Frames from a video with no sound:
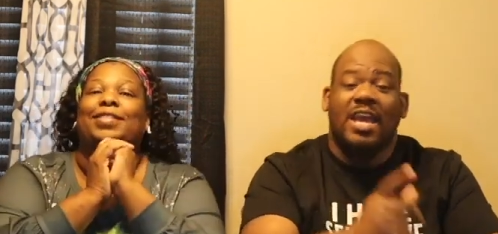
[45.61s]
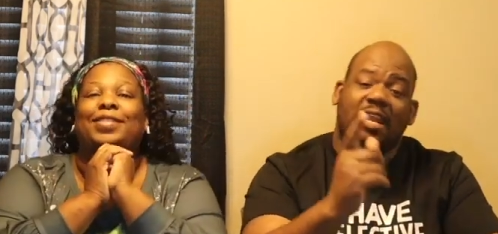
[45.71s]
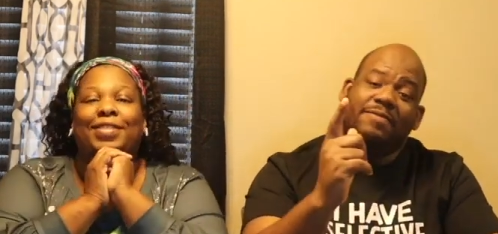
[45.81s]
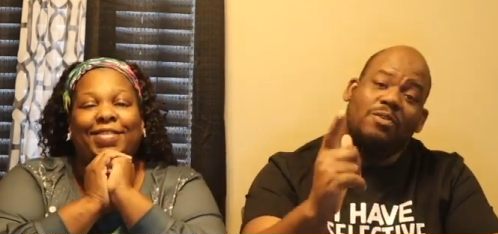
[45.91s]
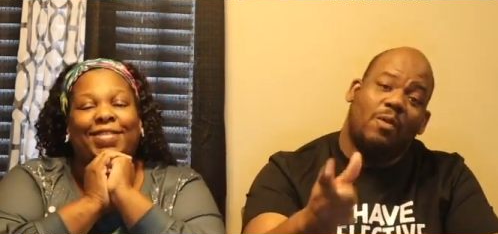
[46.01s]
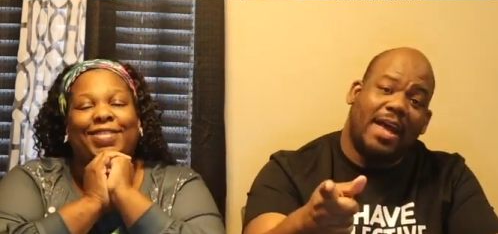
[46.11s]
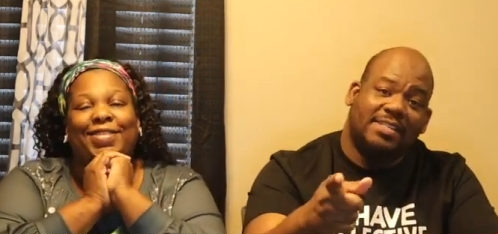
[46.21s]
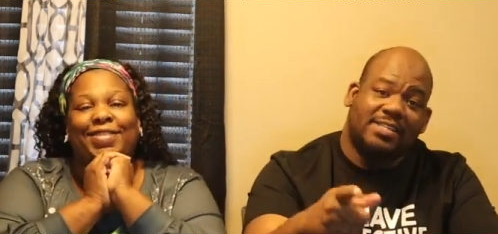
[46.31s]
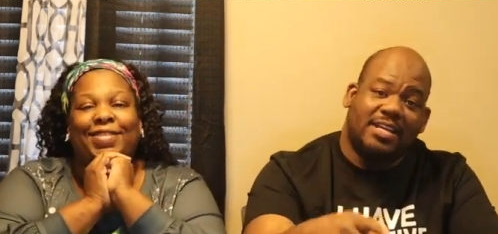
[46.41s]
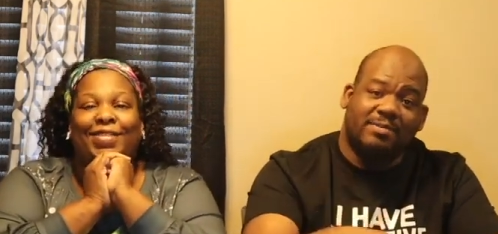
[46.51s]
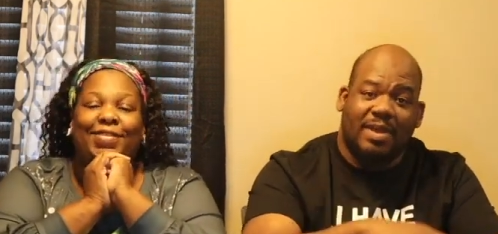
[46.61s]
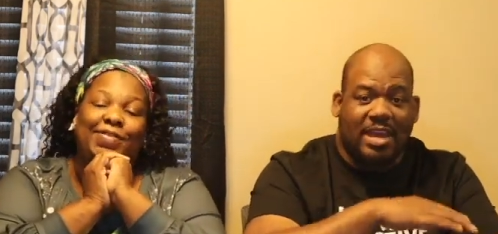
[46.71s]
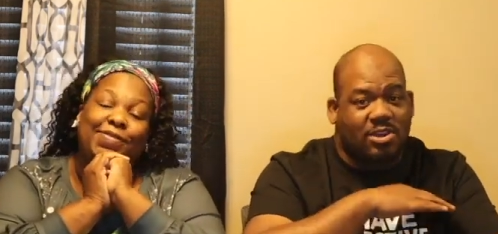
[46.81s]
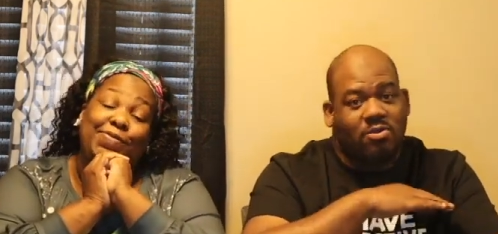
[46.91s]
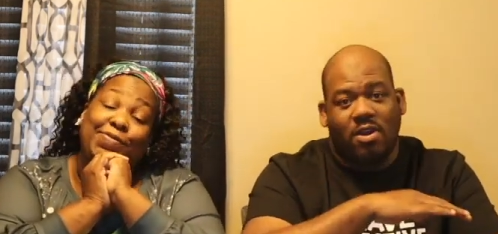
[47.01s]
Speaker 1: And if you're watching this
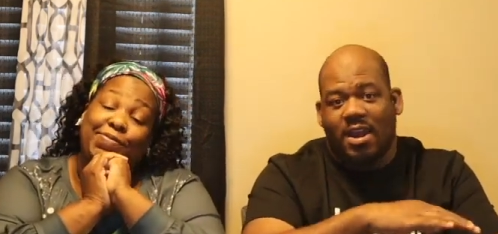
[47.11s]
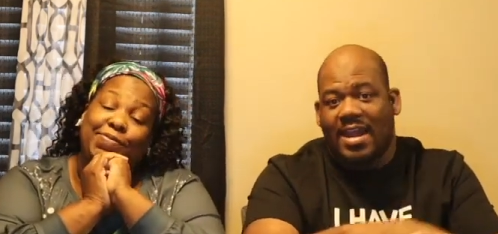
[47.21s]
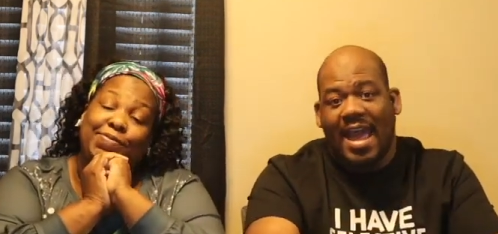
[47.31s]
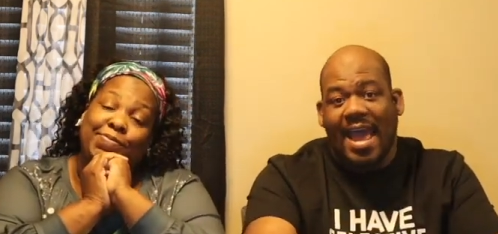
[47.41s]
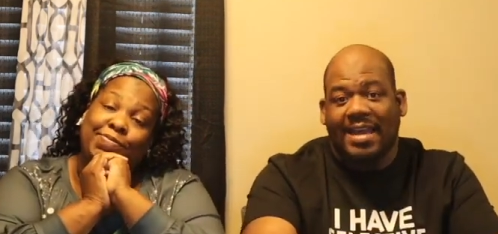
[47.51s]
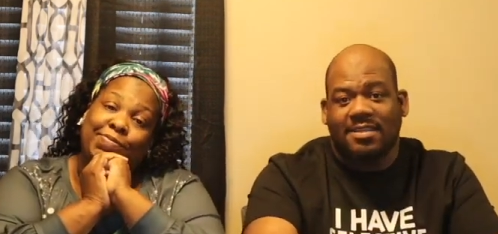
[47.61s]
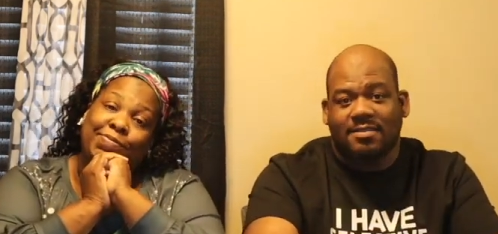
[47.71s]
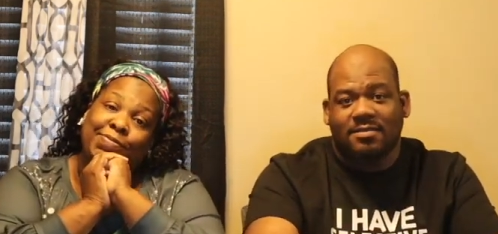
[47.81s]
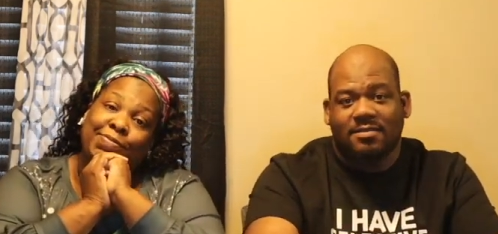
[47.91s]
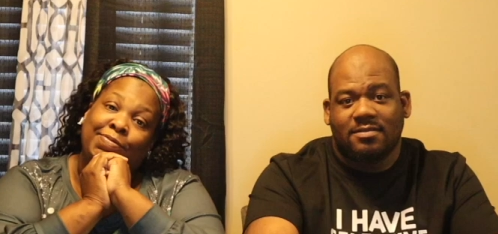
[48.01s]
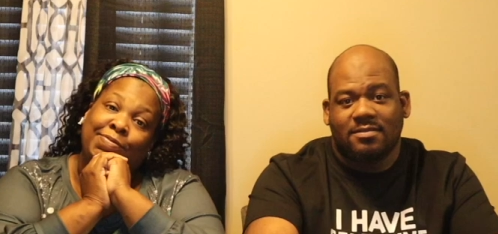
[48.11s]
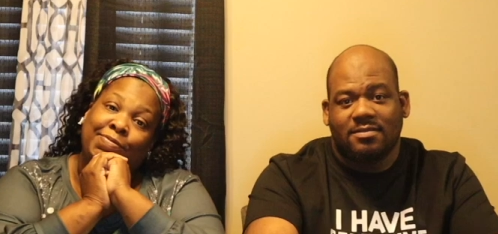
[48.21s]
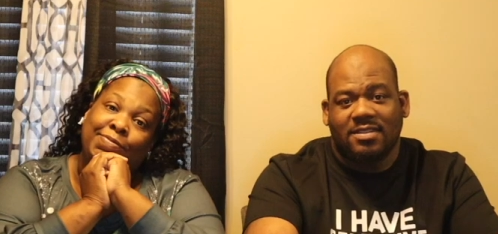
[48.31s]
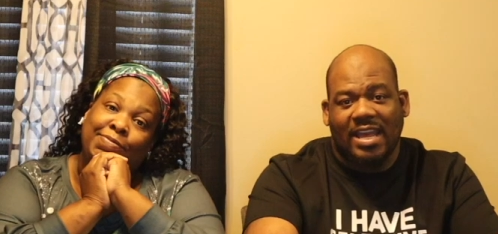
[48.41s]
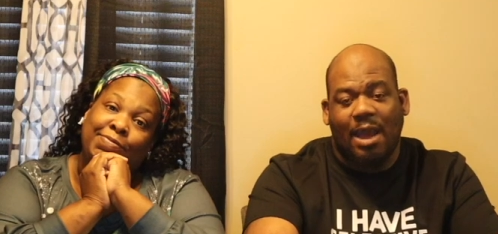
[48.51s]
and you are not,
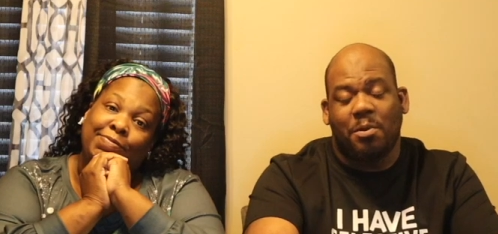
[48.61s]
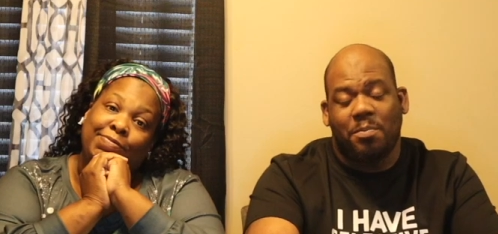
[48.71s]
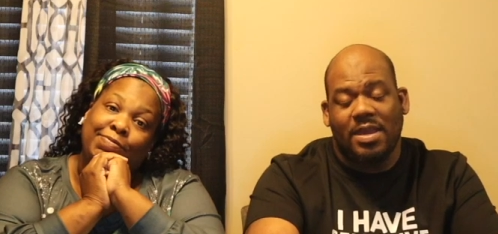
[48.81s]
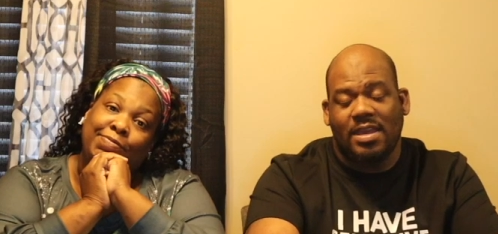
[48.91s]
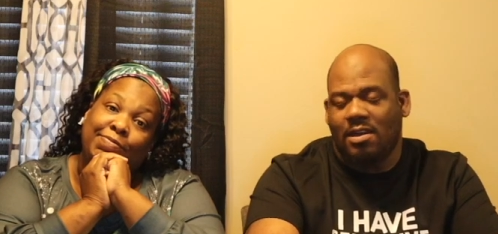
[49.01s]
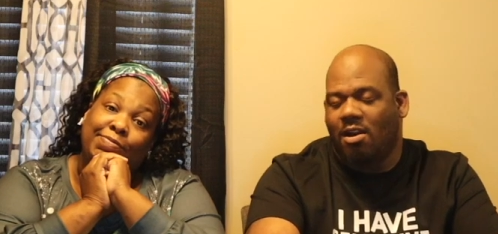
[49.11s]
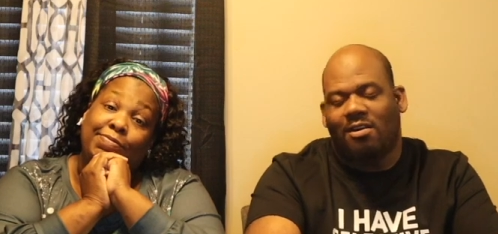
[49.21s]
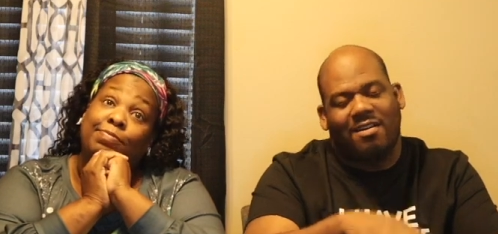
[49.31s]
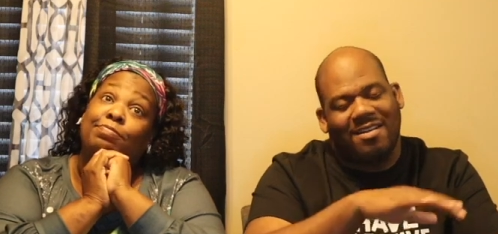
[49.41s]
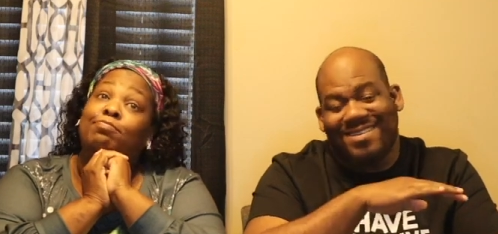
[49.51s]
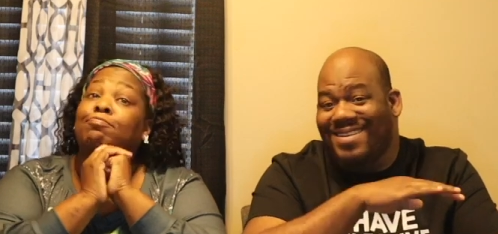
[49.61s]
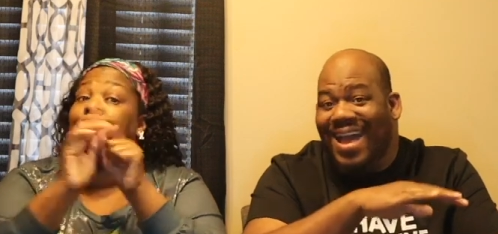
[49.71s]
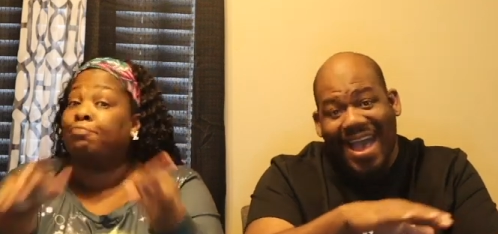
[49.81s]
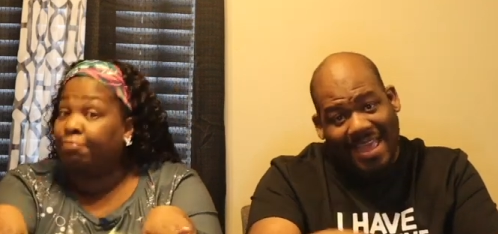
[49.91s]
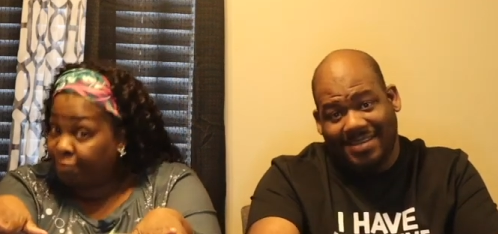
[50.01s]
I repeat, are
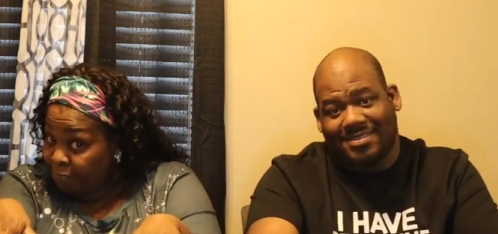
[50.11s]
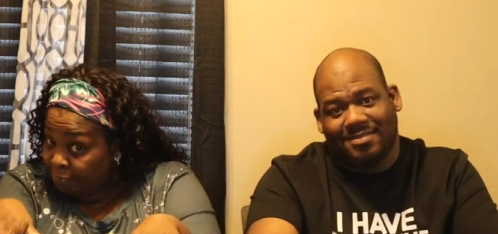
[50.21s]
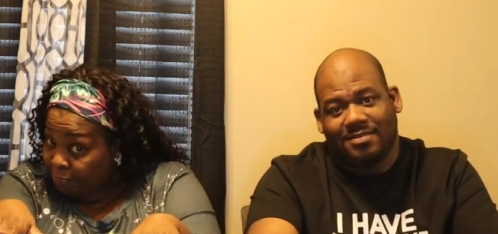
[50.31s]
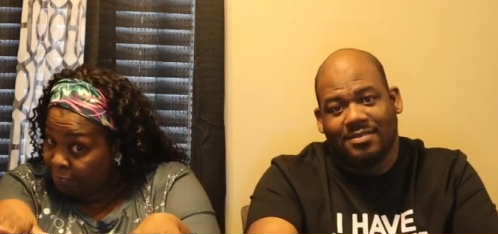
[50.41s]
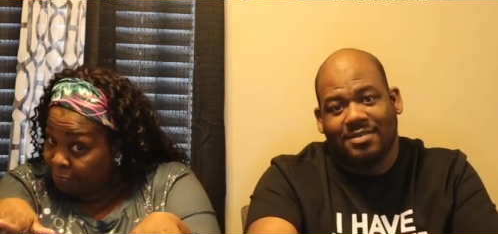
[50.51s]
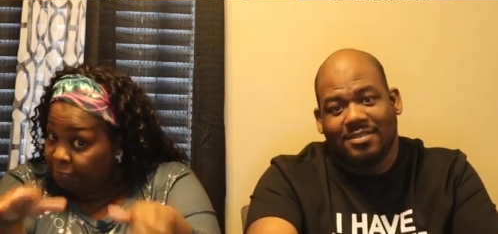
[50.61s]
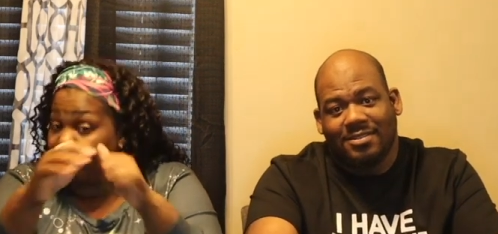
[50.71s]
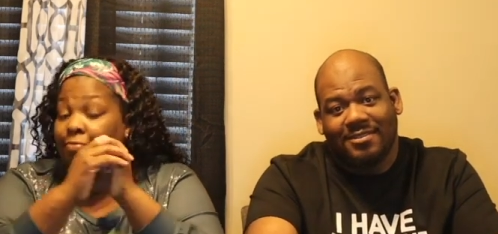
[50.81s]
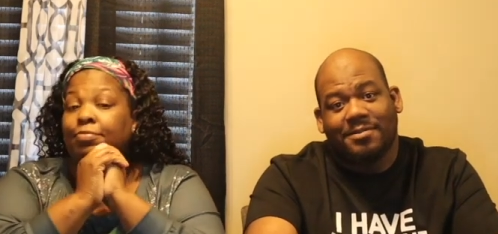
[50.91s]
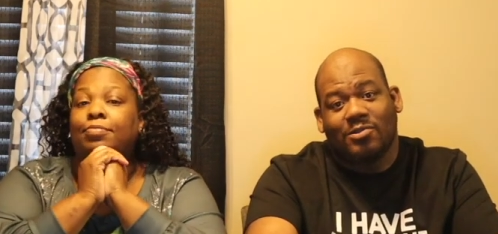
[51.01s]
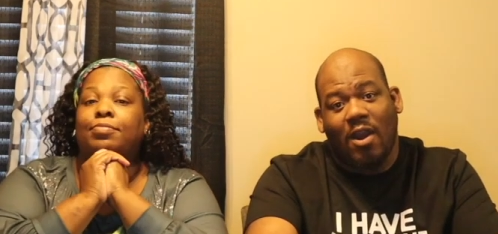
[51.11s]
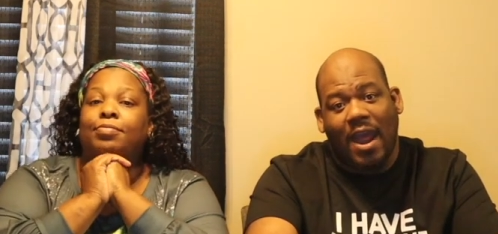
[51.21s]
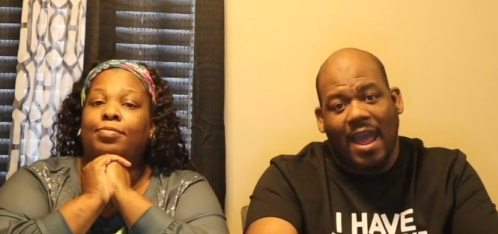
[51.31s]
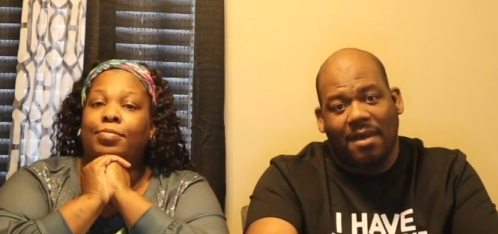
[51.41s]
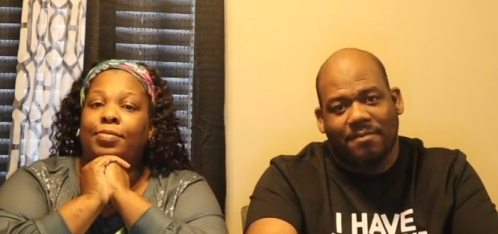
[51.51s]
not
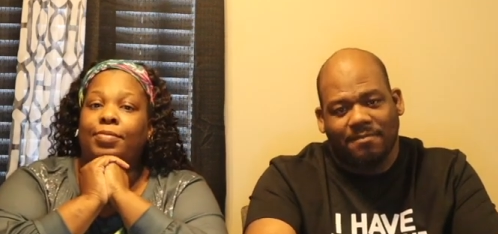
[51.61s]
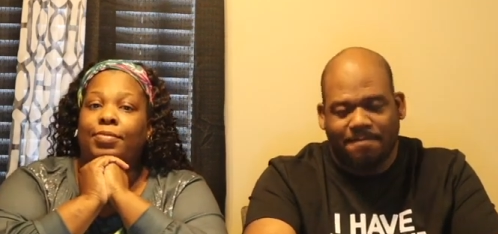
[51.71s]
subscribed.